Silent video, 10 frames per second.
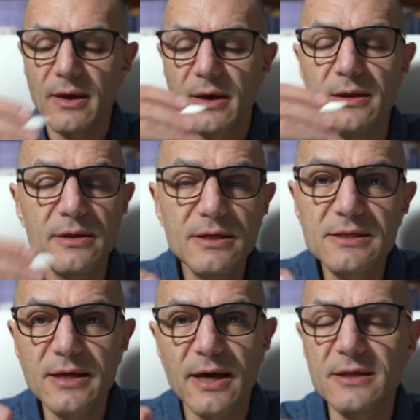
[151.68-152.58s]
In
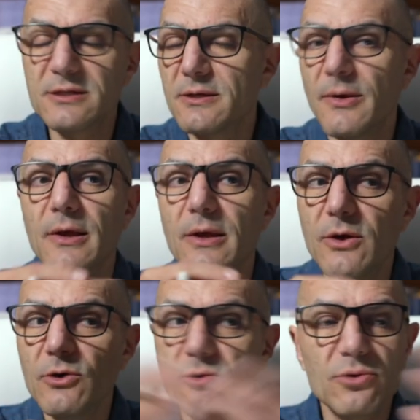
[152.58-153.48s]
this case,
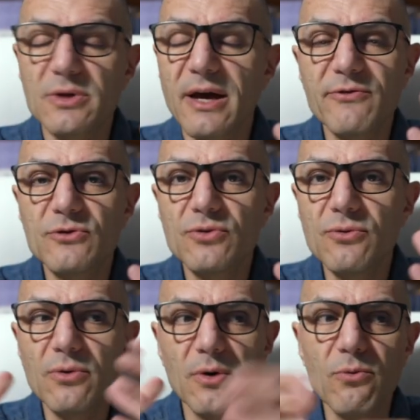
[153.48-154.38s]
you don't have
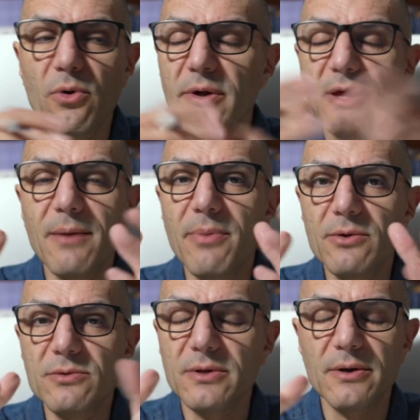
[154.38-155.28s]
to worry
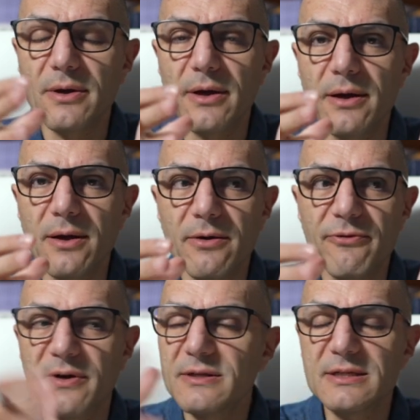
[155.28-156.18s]
about a
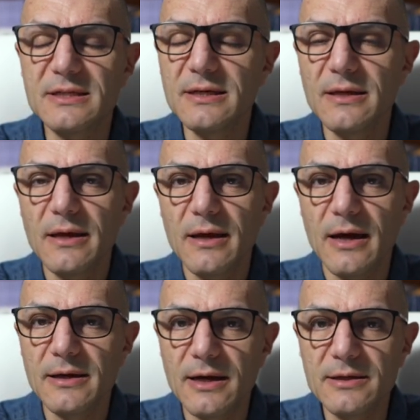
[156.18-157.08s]
fancy
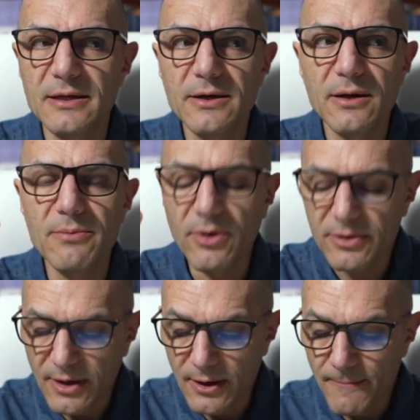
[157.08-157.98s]
analytical
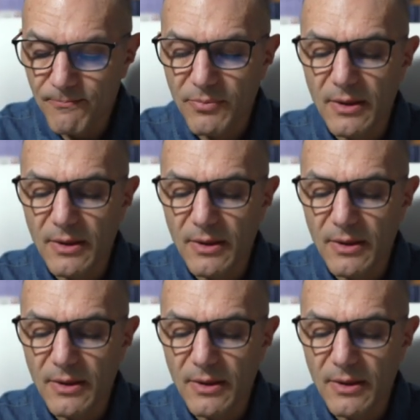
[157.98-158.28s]
model.